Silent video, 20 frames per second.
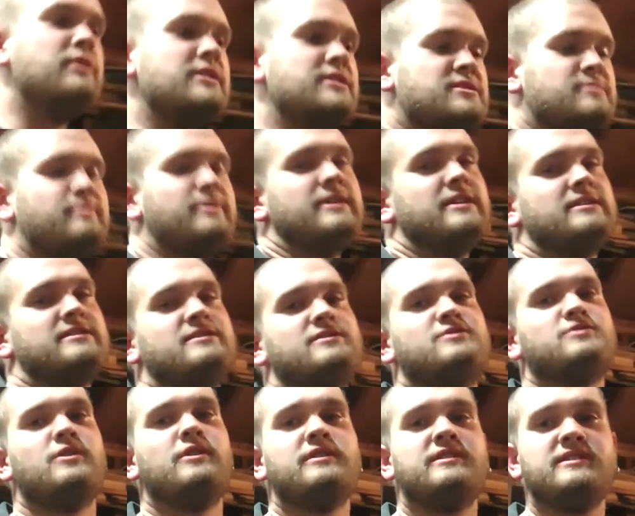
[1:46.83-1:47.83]
British
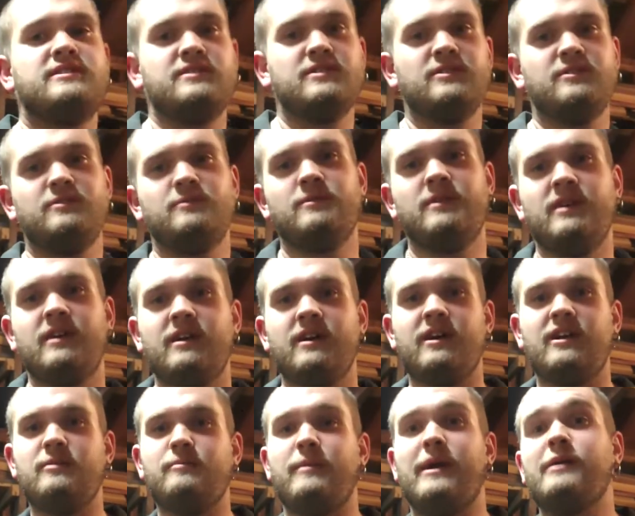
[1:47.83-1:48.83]
person trying to do
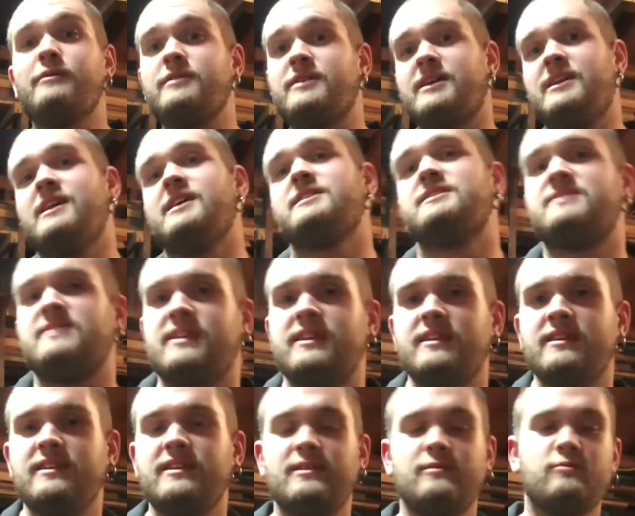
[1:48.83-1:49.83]
an American
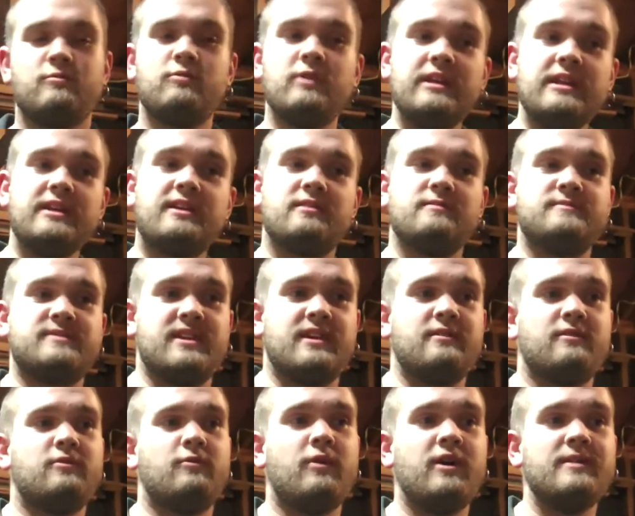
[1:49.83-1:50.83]
accent, it really comes
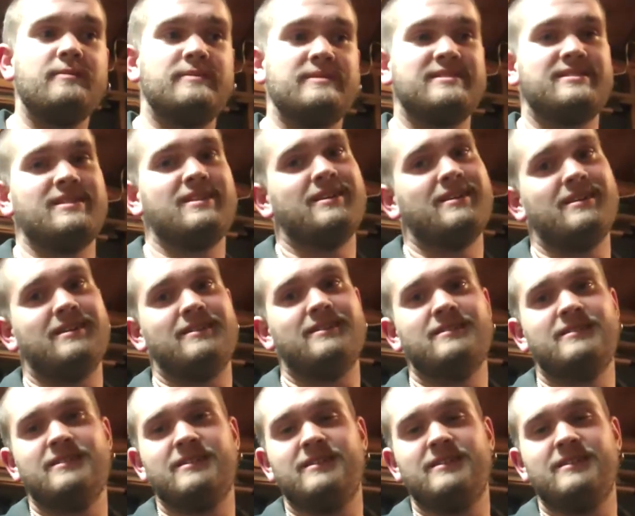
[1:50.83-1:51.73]
out quite bizarre.